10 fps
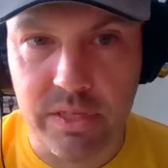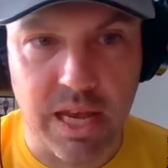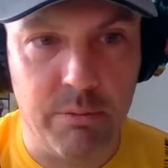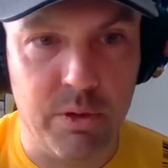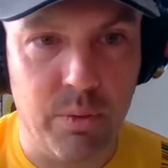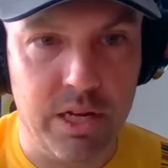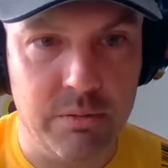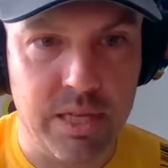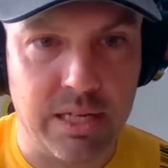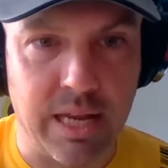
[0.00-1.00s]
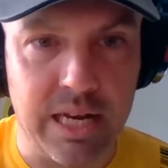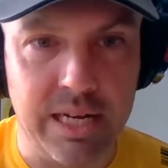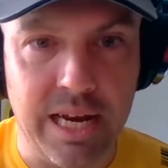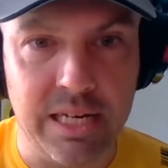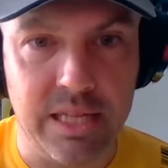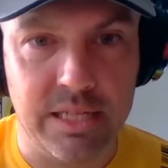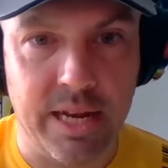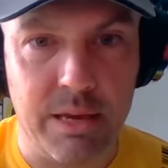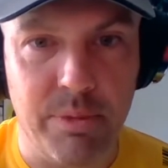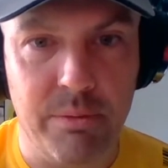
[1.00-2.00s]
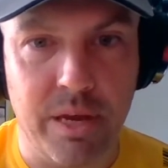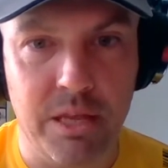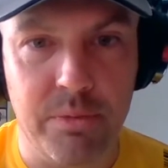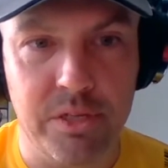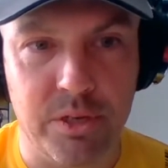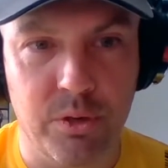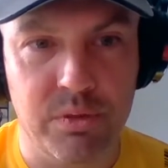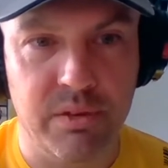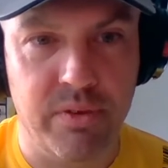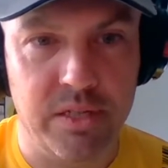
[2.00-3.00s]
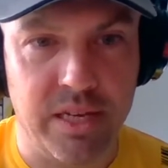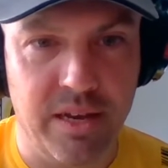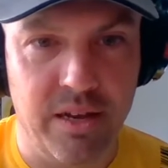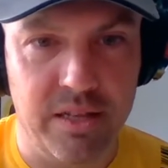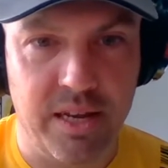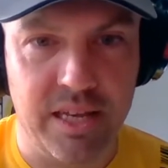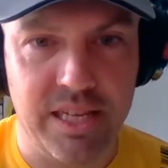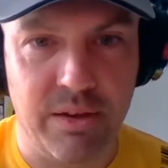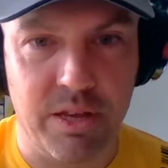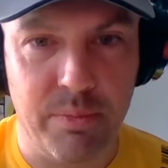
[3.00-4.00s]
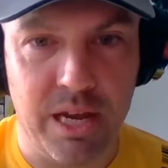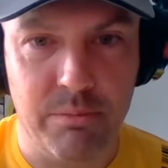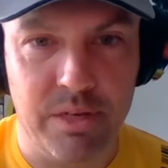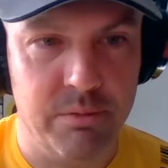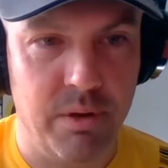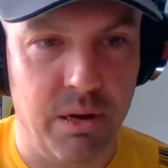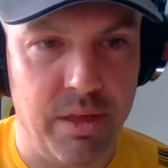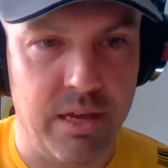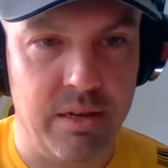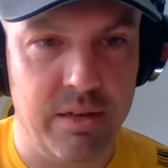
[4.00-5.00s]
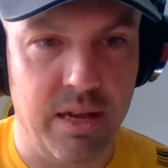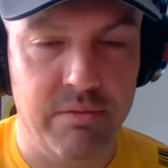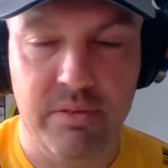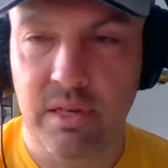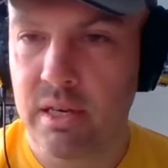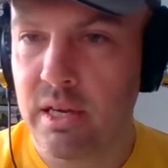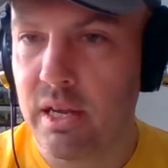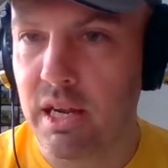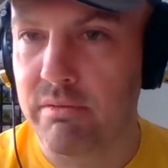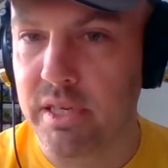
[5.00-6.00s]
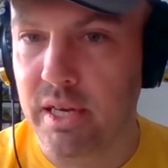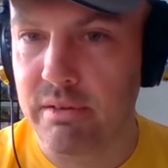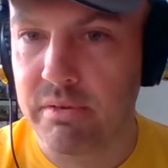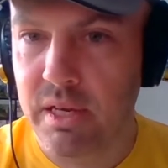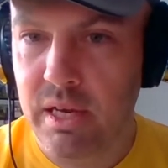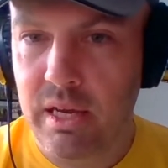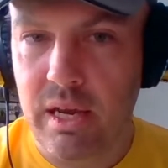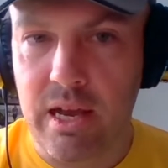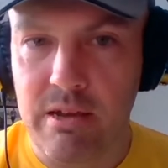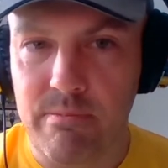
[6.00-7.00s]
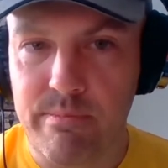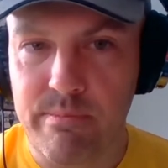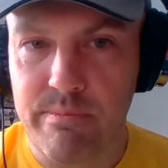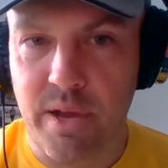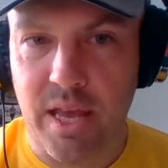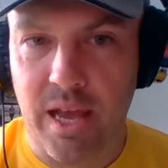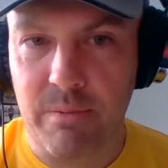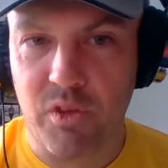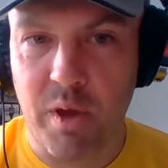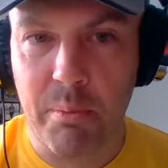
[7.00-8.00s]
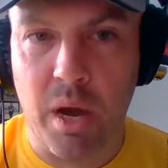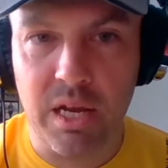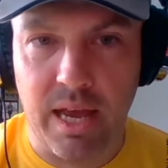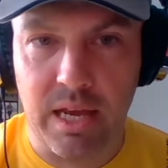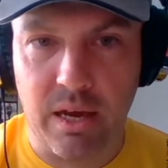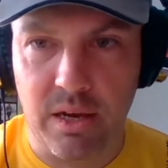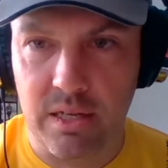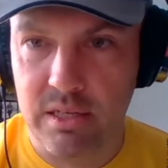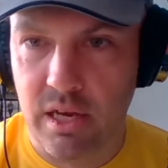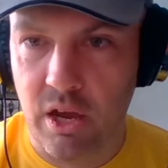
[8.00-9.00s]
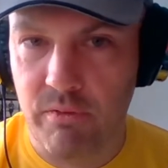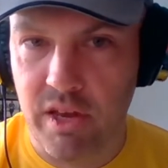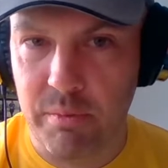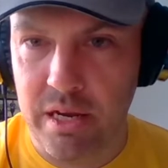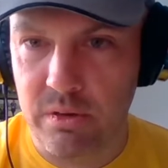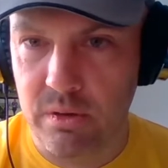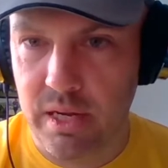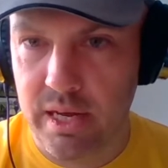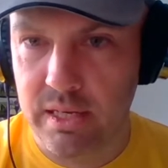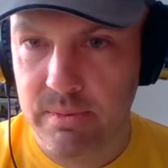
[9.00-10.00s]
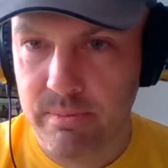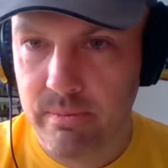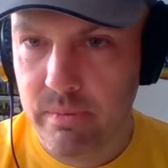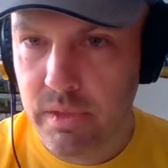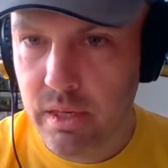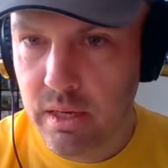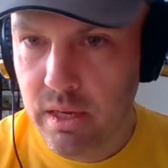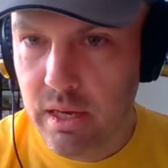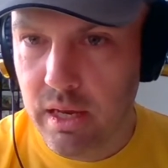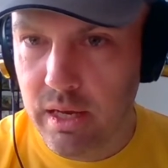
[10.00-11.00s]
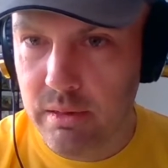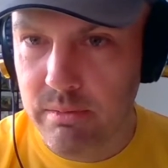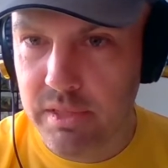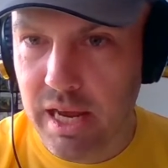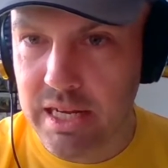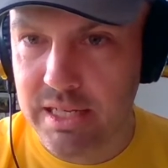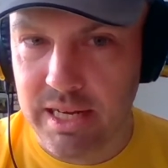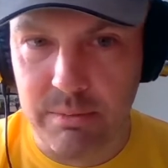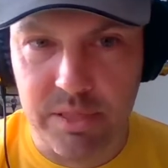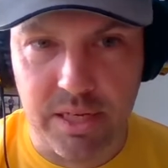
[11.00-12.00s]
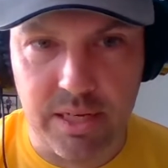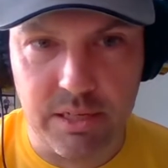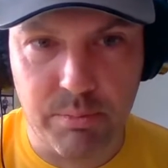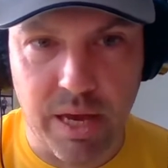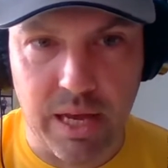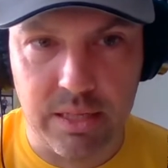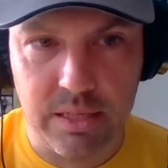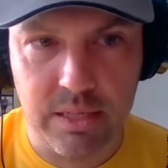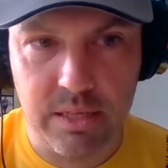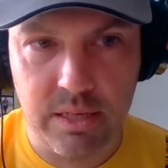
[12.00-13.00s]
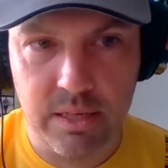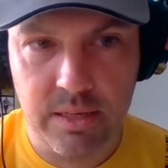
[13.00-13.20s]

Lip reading: Salby Williams. Thanks, Danny. Needed this today. Bin Men the Musical was the first thing I heard today. Definitely made me smile. Thank you, Dave. Love you, Dave. But yeah, you've made my day, guys. Hopefully I've made your day. Danny sleeps in his pants.